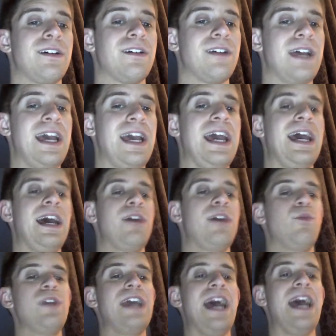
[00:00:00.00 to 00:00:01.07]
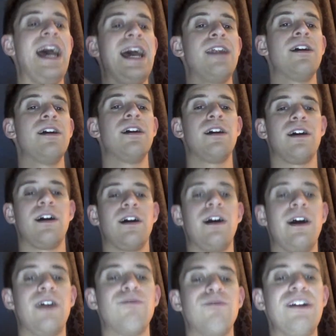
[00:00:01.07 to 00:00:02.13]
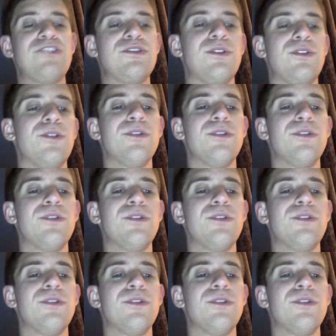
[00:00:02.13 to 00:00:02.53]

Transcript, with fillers: And we had uh, Reginald